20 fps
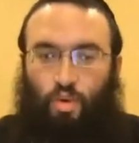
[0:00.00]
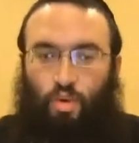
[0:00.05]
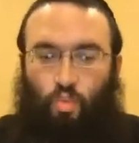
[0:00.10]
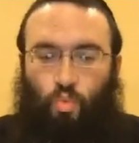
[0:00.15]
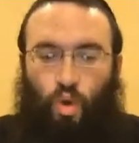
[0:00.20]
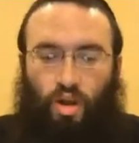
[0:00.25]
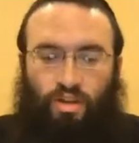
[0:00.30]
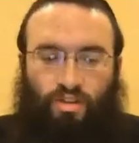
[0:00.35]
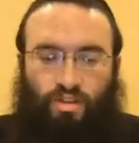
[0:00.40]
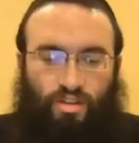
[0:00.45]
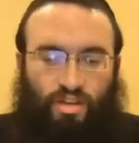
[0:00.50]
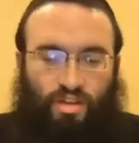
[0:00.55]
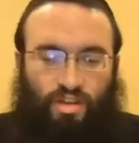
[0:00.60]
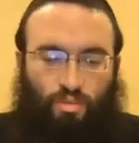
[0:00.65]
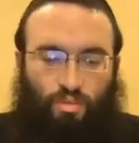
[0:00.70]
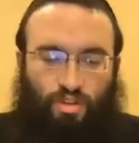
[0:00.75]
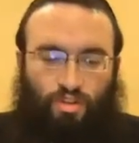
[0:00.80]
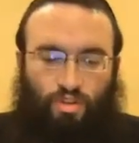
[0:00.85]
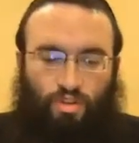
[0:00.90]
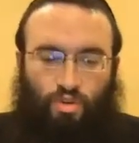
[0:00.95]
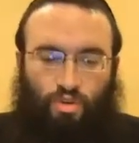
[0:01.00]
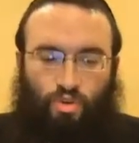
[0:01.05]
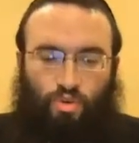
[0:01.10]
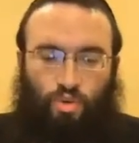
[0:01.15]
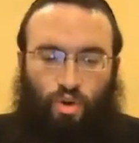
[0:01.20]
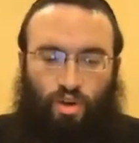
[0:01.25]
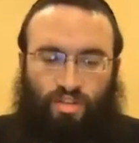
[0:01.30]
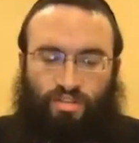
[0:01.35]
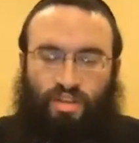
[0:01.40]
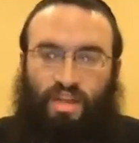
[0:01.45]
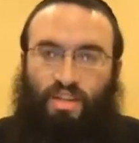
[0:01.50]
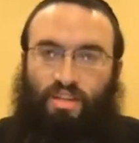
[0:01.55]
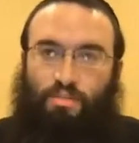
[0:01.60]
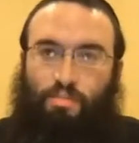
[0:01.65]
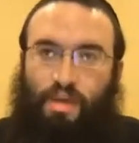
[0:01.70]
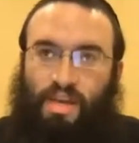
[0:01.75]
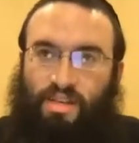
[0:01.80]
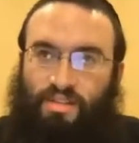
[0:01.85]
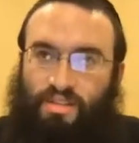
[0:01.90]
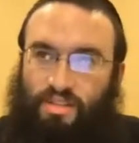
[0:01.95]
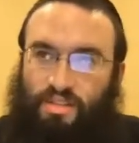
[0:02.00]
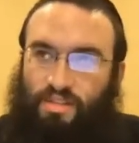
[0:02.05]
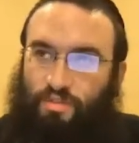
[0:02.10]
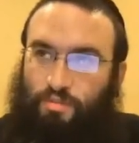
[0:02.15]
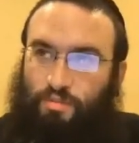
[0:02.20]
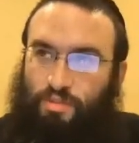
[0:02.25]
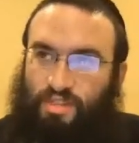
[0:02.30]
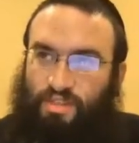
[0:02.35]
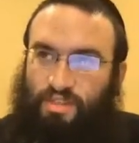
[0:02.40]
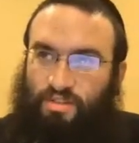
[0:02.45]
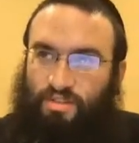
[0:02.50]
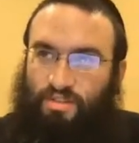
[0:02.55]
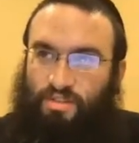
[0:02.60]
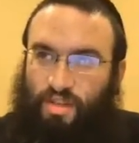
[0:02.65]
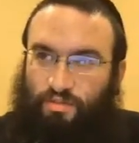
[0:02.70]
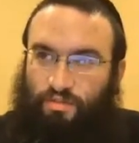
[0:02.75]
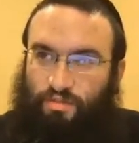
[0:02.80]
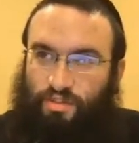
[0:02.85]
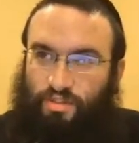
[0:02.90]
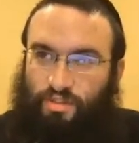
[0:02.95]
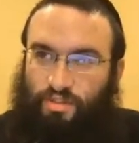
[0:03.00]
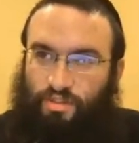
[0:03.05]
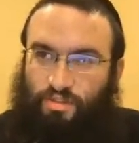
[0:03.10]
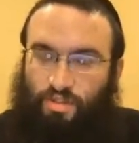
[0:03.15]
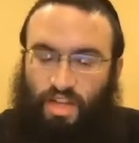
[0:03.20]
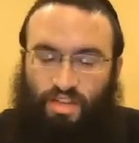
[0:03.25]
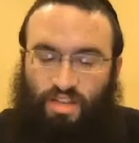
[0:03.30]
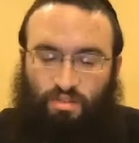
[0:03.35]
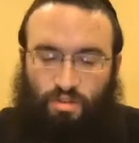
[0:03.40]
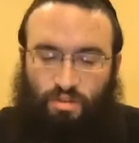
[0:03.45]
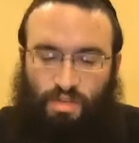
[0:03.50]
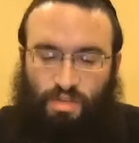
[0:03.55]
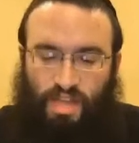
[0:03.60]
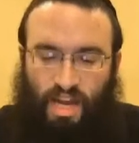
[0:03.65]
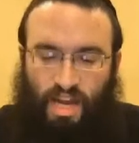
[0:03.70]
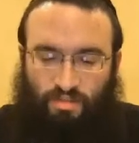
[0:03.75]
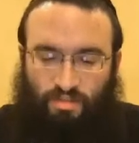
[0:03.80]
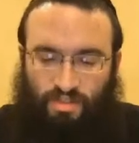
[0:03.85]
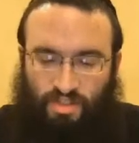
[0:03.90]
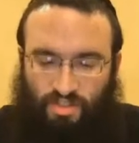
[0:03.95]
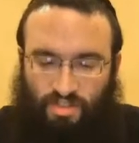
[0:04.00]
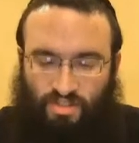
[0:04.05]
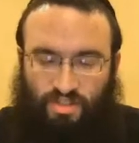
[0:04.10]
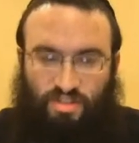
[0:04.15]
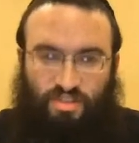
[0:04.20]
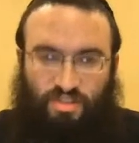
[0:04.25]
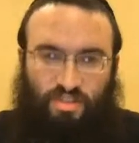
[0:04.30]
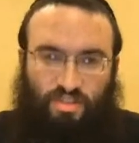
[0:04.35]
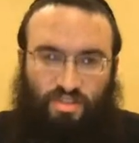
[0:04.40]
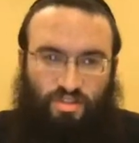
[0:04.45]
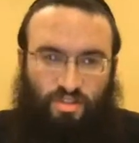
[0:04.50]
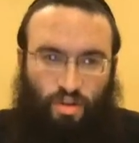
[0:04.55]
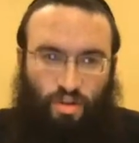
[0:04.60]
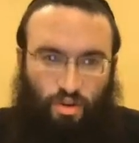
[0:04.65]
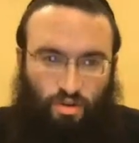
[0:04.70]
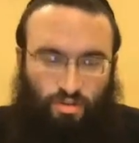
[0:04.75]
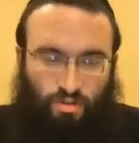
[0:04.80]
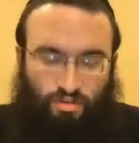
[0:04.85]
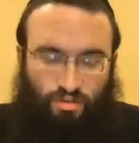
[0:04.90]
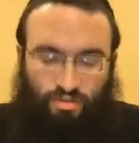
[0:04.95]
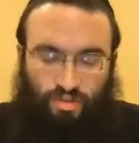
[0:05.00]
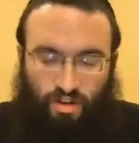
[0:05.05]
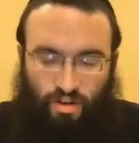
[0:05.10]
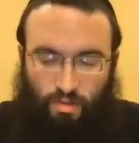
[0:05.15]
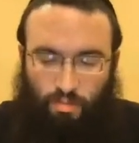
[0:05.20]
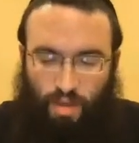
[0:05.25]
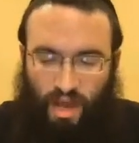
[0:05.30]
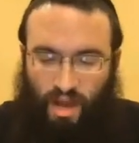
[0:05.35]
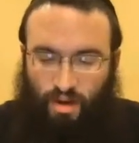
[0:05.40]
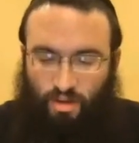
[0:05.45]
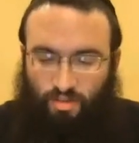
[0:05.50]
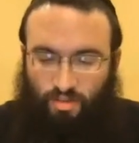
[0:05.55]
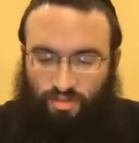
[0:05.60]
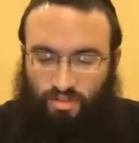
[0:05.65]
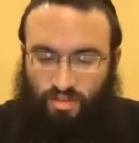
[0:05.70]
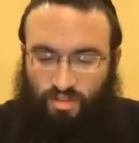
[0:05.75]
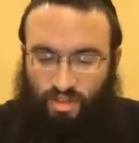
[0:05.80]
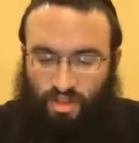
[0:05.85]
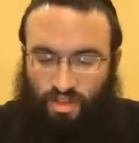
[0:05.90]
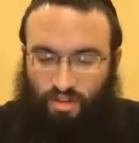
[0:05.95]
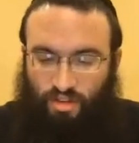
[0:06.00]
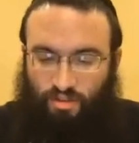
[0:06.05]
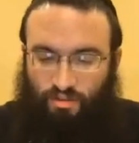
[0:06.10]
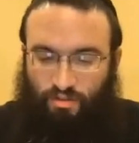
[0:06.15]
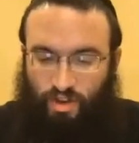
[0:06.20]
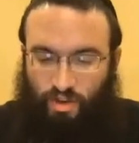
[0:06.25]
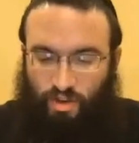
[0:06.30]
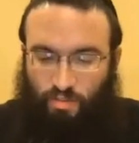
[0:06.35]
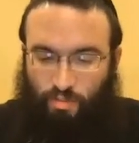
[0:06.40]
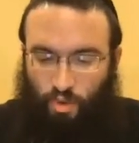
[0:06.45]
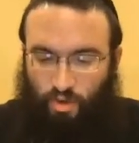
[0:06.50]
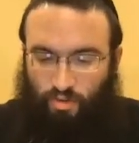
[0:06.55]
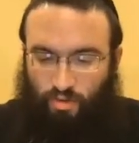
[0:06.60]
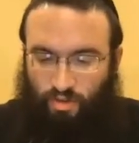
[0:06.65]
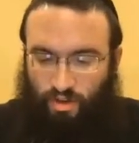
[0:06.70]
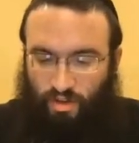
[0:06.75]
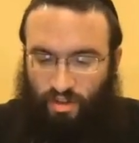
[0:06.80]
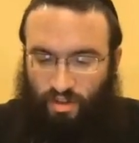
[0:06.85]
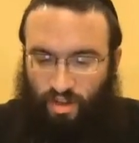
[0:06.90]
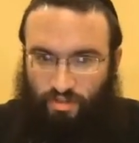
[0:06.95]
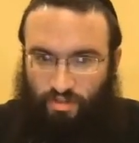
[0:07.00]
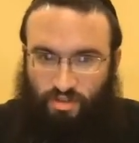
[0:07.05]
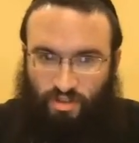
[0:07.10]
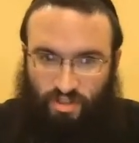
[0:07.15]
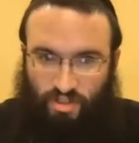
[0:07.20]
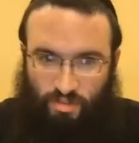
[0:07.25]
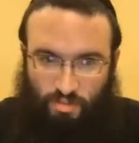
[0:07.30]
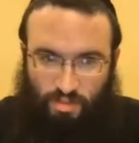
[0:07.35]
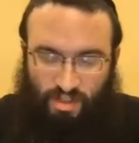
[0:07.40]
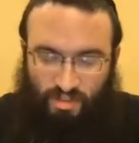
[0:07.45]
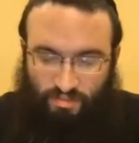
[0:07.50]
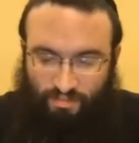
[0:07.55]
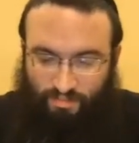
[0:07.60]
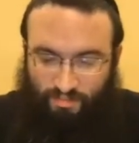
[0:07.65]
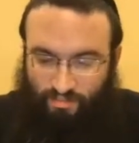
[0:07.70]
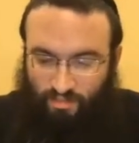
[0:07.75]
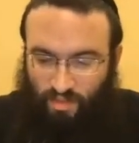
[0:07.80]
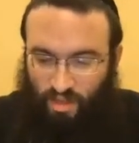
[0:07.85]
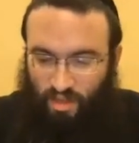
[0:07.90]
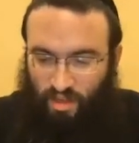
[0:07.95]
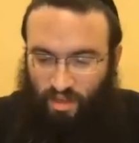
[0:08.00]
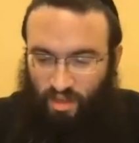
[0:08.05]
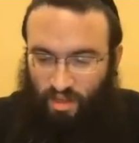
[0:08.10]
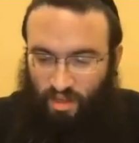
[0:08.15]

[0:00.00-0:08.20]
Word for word: What can we do on a daily basis for Mesiris Nefesh? So that's what Rabbi Nachman teaches us in this Torah, very powerful, very important for our life. So let's begin.